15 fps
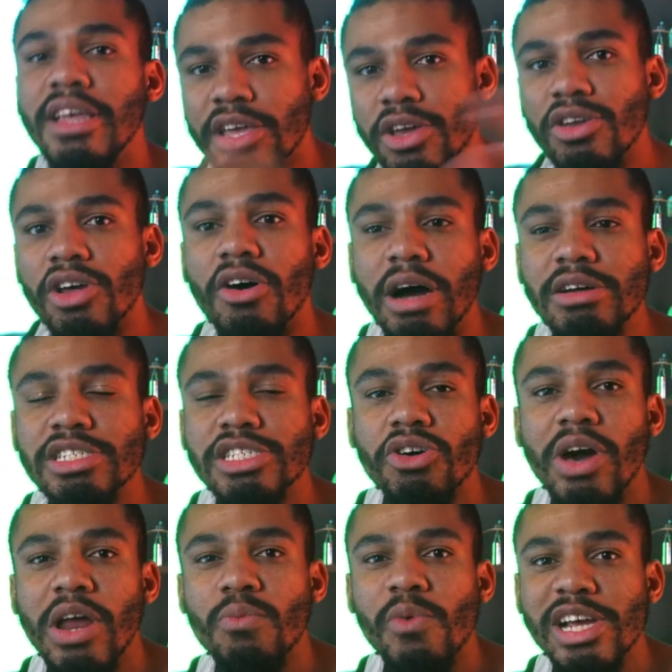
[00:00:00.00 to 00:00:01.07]
I'll just
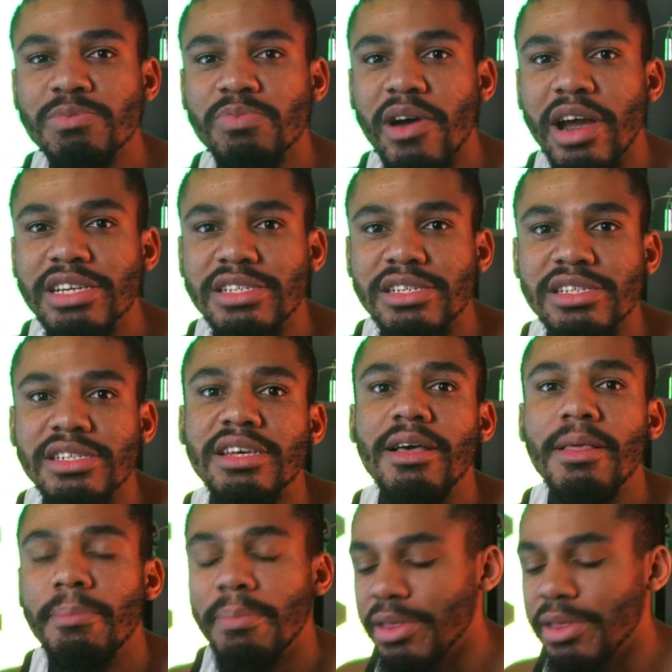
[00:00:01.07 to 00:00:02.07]
go ahead and raise prices.